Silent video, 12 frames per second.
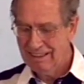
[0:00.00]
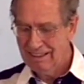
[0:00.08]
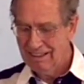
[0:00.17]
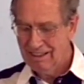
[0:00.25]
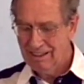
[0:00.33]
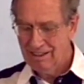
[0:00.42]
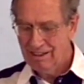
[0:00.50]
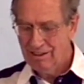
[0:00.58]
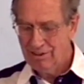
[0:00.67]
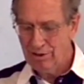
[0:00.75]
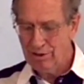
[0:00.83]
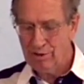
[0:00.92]
Through the
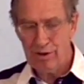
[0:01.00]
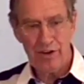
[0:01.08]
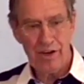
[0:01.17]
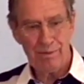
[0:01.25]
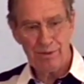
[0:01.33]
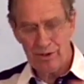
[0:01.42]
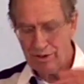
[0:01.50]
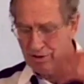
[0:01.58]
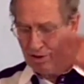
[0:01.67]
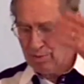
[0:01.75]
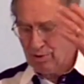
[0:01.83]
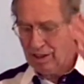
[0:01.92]
redemption or the
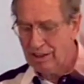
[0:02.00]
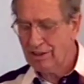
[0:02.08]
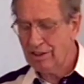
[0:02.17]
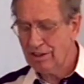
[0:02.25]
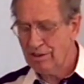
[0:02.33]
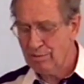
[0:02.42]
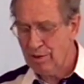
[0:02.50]
process of buying